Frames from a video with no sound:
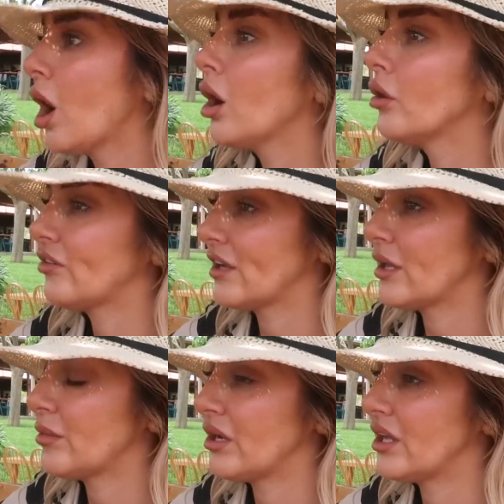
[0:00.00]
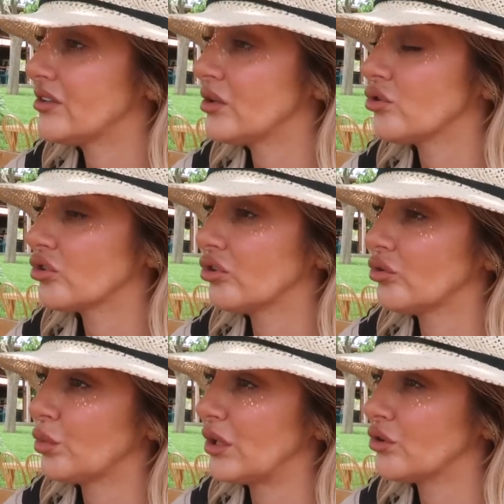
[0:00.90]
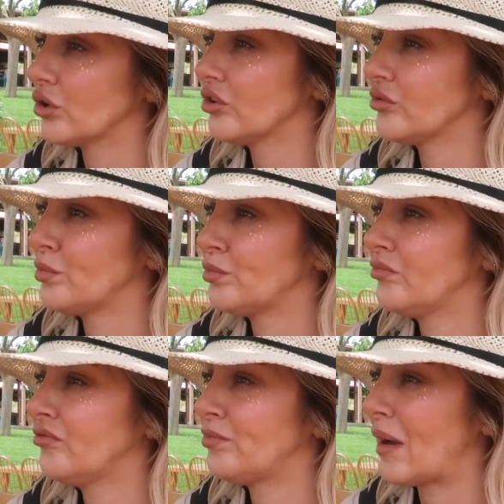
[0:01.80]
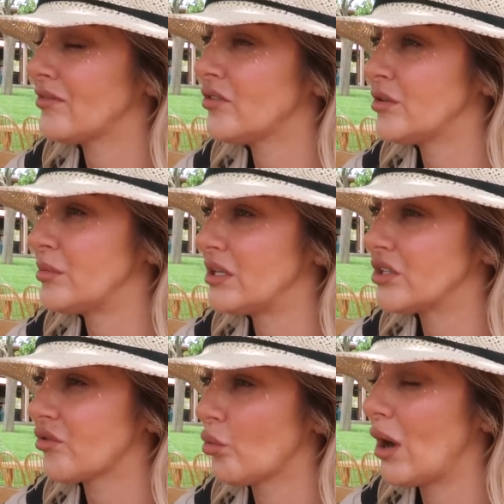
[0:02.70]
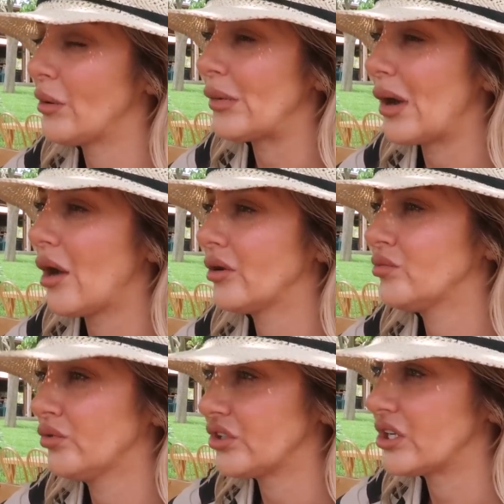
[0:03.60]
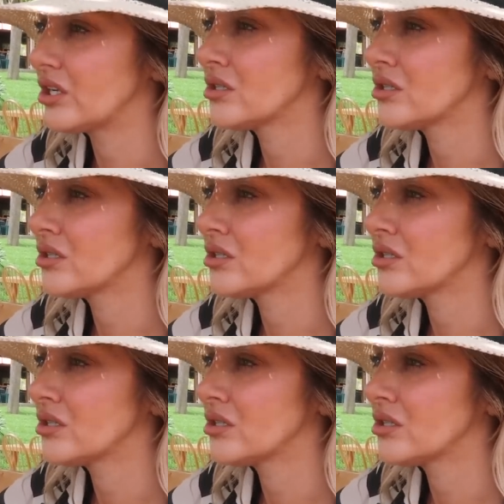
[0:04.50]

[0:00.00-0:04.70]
Oh, 38 minutes. It was just because it took us about 50 minutes from where we were, wasn't it?